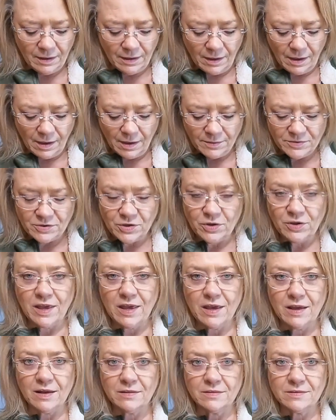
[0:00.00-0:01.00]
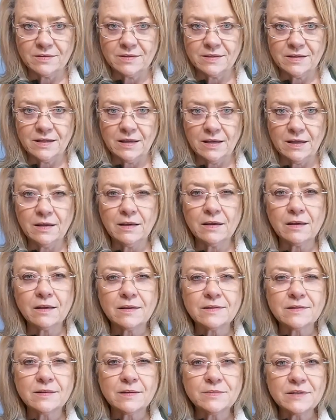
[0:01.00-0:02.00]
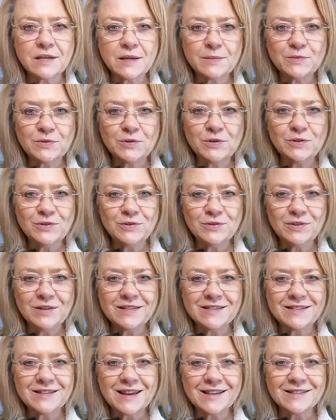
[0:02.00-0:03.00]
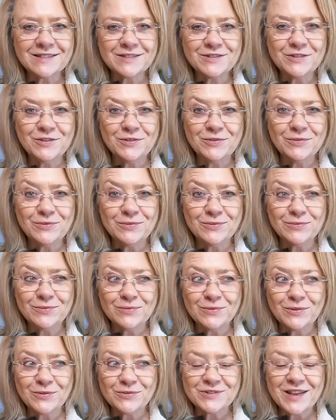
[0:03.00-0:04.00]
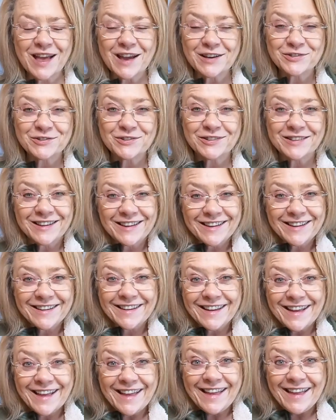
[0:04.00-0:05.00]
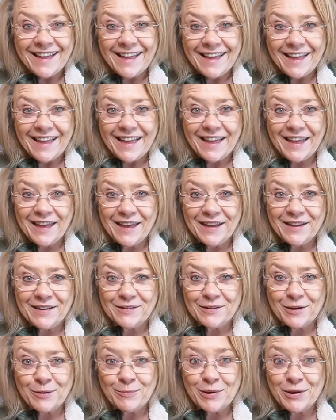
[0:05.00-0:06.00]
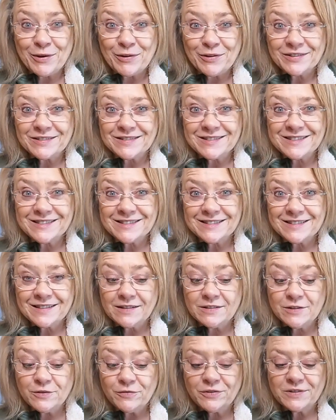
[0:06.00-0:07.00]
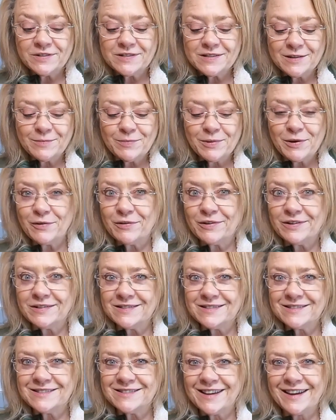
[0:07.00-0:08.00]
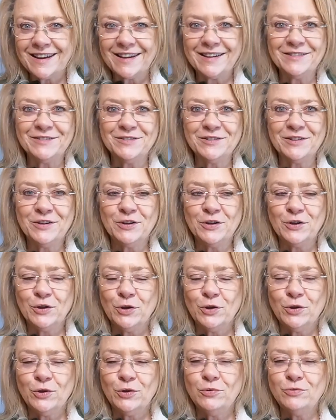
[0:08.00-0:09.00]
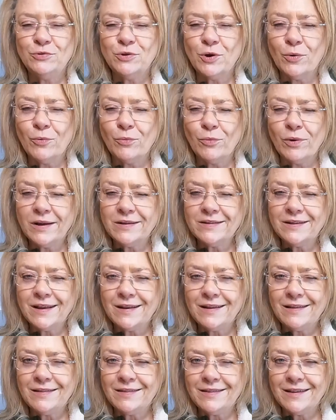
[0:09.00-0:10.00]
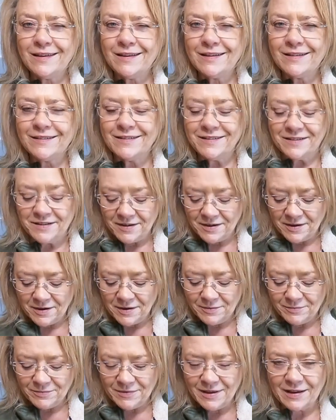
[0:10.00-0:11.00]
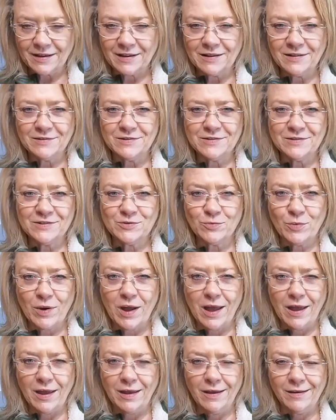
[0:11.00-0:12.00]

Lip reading: so you can't see, because sometimes when you do these tests, there's actually a difference in appearance, and you don't want anything that can sway